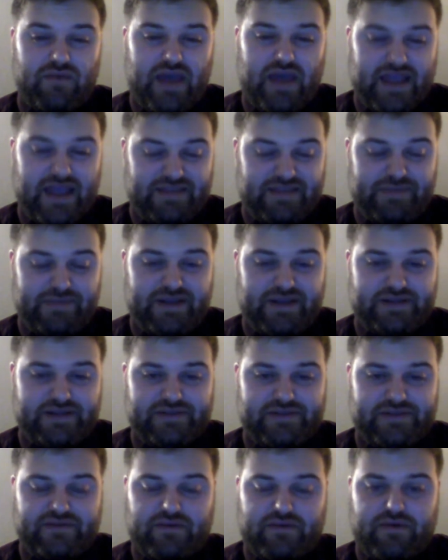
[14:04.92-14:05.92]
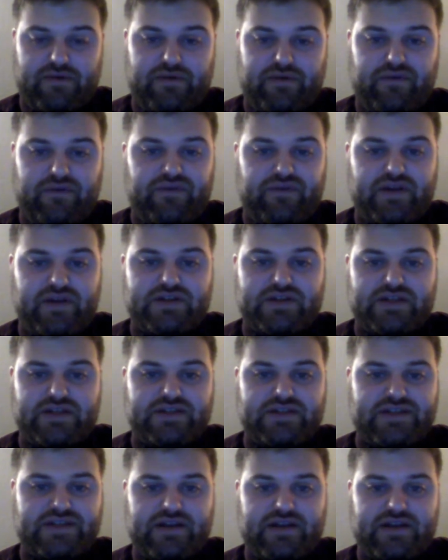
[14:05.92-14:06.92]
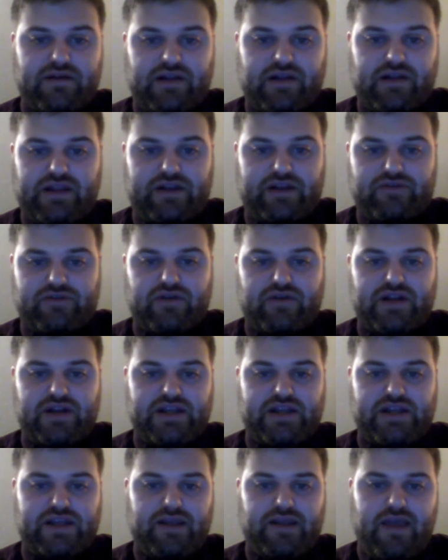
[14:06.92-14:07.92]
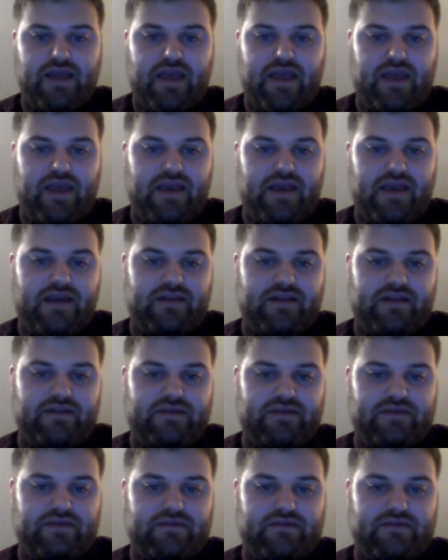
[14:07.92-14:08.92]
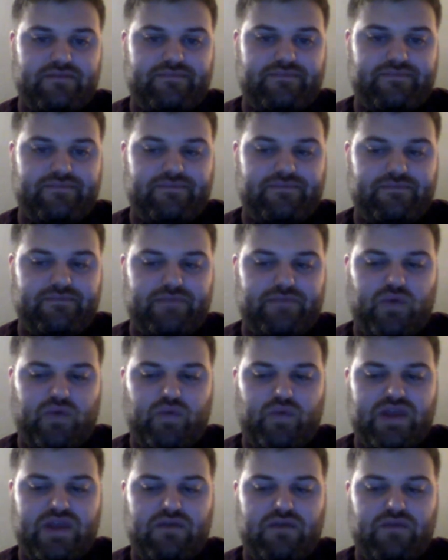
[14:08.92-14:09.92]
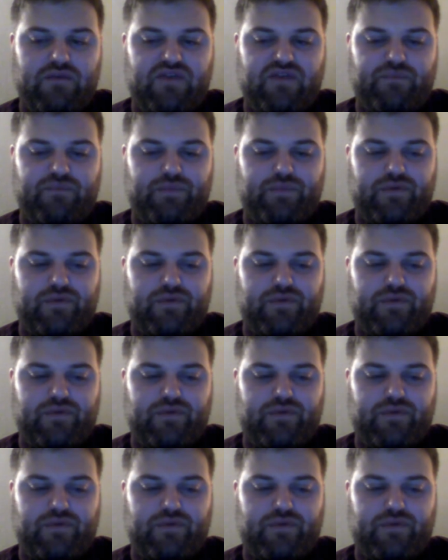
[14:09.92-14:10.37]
aspects of the critical functions that are electronic, but we